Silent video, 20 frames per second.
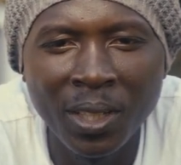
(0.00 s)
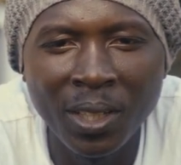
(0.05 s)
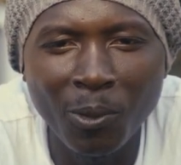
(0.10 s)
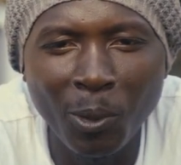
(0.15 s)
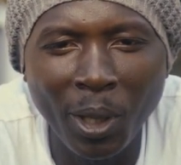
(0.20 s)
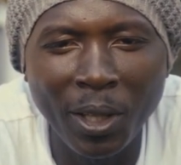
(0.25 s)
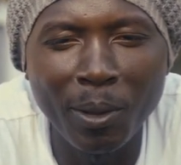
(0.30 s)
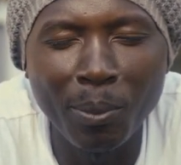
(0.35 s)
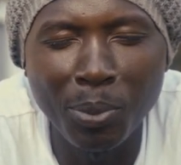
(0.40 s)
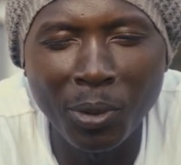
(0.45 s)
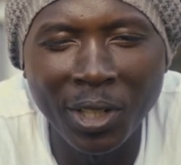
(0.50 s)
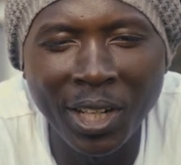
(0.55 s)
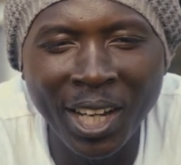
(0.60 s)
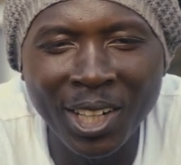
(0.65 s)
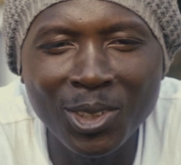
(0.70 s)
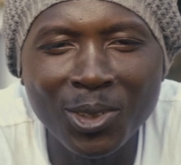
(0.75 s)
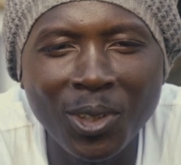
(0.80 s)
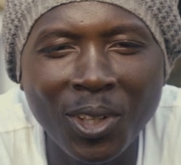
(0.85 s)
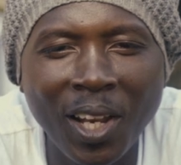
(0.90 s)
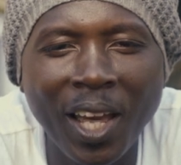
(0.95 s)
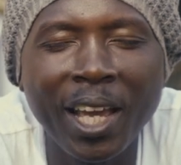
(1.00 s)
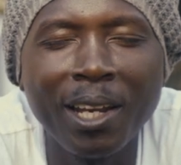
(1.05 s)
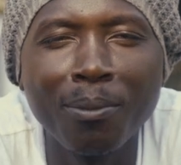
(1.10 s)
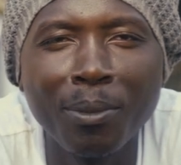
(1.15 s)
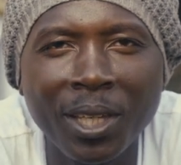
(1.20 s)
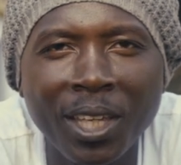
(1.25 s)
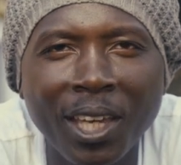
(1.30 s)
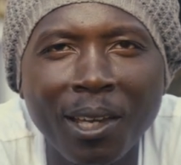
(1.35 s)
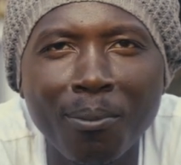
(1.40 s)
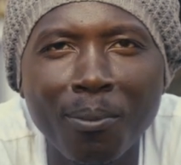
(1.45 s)
where the production line
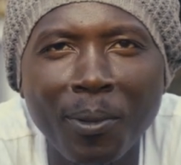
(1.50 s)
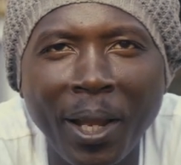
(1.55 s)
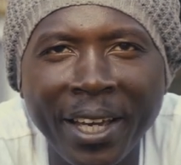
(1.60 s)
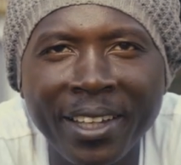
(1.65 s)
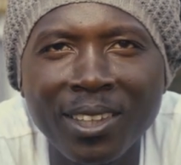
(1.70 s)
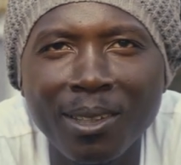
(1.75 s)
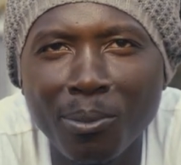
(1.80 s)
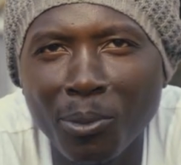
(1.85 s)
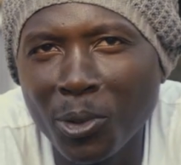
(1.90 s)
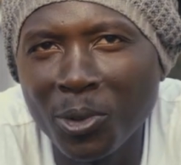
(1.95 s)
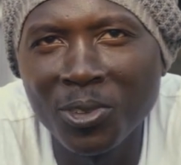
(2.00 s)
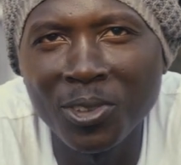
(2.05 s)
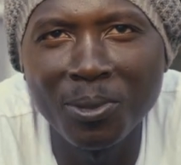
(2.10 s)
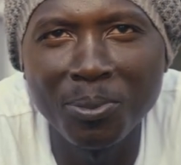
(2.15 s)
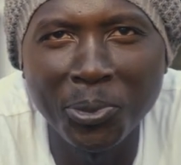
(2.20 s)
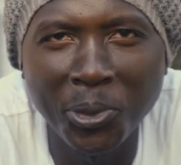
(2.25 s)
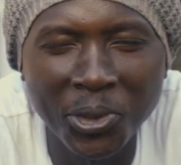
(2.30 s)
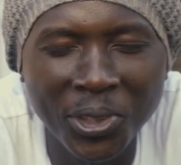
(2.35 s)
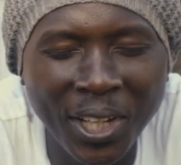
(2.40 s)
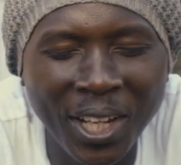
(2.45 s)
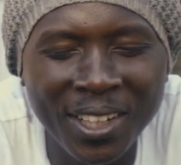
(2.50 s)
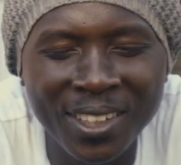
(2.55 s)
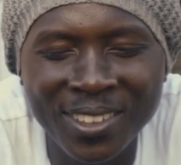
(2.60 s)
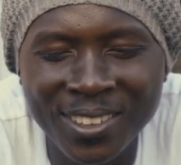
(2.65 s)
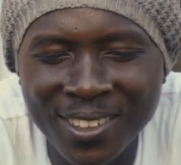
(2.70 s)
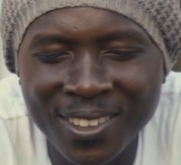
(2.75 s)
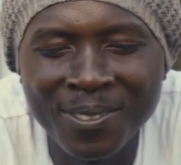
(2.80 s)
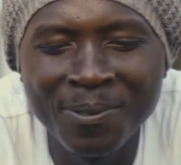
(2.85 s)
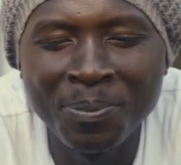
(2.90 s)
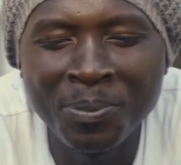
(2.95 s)
became like the most
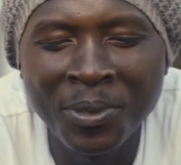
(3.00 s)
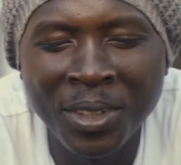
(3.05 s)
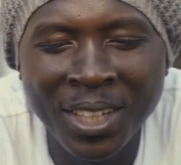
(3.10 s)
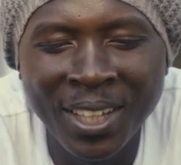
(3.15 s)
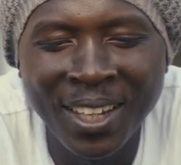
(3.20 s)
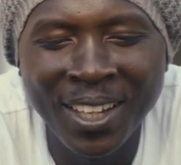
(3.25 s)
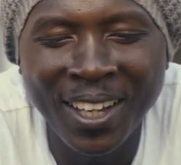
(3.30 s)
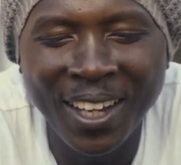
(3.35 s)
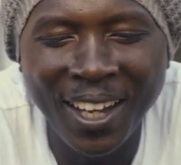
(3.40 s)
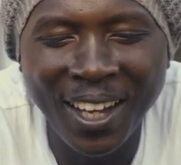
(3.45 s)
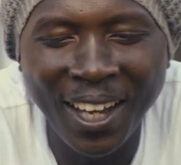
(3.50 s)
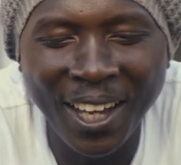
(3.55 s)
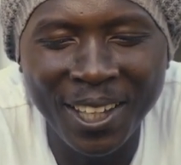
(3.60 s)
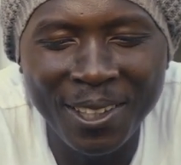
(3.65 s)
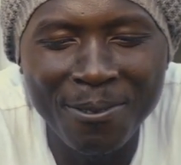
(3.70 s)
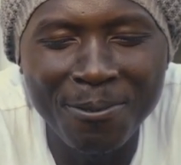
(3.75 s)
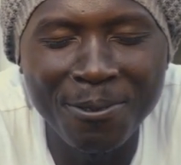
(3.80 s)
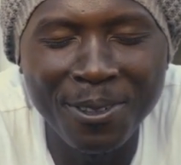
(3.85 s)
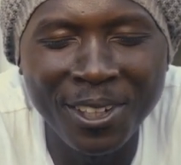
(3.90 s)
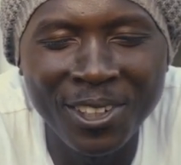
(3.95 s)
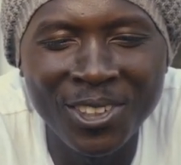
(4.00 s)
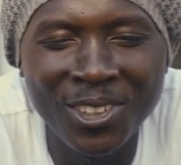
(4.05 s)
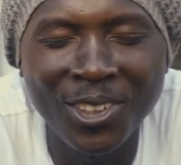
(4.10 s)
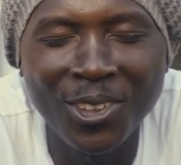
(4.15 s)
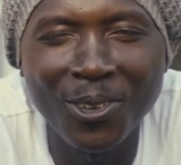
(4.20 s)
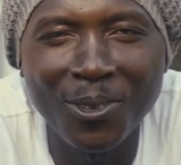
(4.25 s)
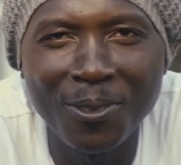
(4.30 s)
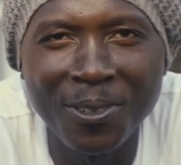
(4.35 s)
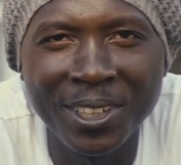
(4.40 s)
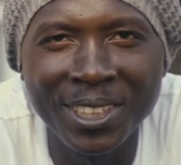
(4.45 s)
important
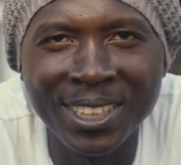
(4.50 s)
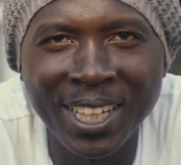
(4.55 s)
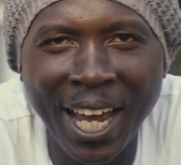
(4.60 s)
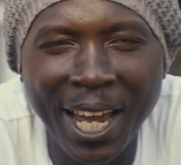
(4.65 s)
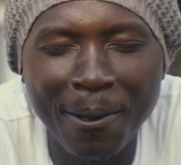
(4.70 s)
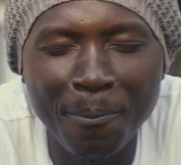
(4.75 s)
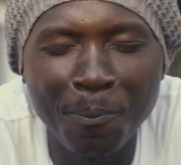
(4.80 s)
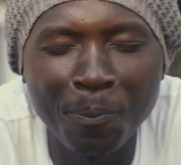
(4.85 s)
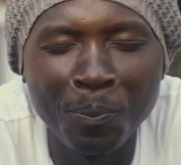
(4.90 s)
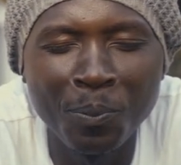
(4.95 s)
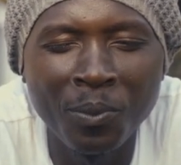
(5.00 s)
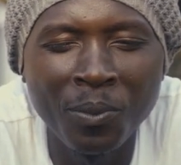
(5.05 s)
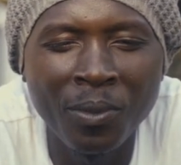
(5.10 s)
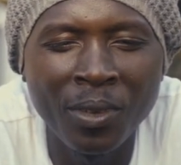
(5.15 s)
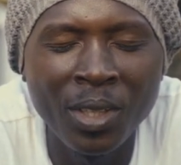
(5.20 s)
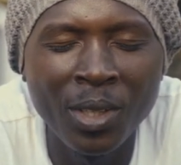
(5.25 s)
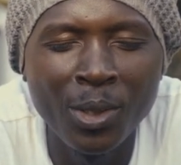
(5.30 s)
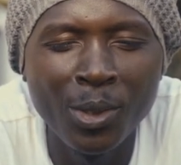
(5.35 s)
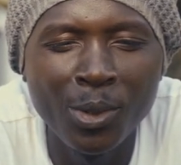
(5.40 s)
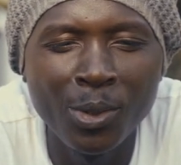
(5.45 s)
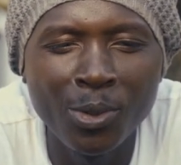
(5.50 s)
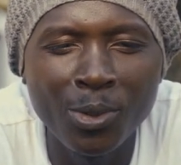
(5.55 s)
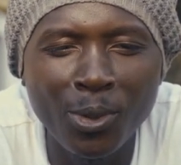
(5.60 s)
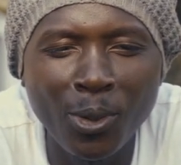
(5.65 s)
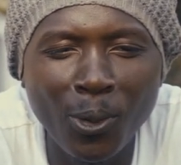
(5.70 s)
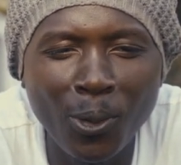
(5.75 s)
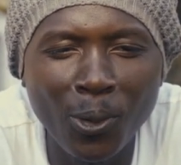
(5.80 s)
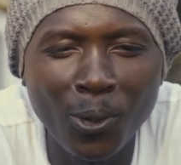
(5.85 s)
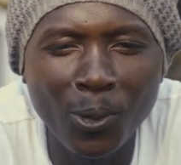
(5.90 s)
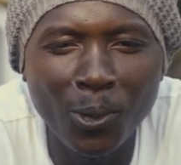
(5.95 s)
invention of the time.
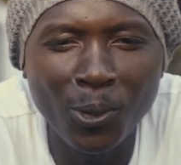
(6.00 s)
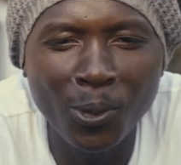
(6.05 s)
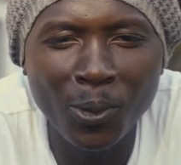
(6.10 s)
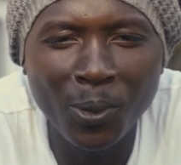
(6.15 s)
So